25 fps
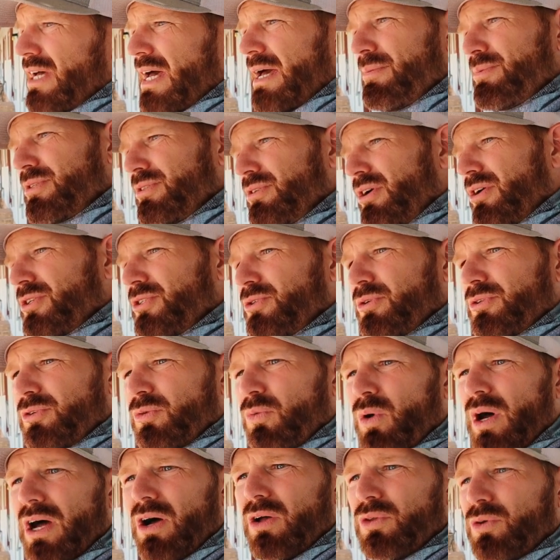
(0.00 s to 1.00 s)
times and also at
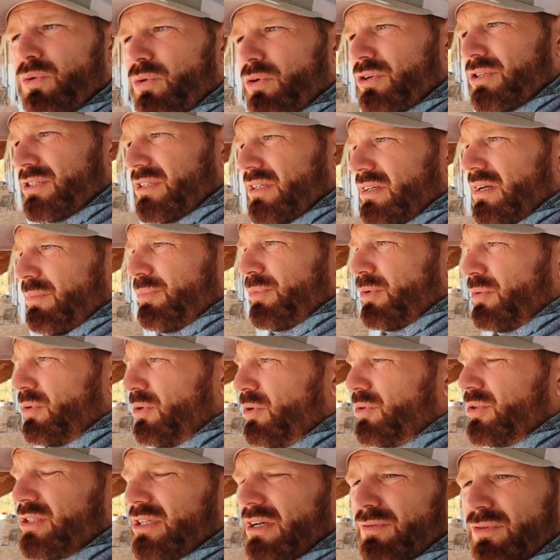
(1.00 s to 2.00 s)
the Wild Horse up the
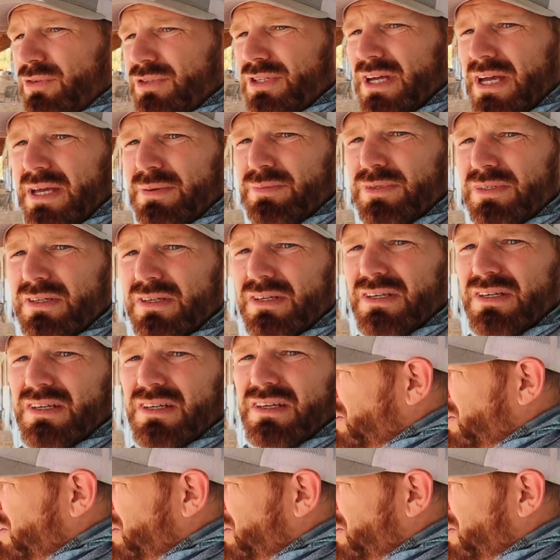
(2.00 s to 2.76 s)
road several times.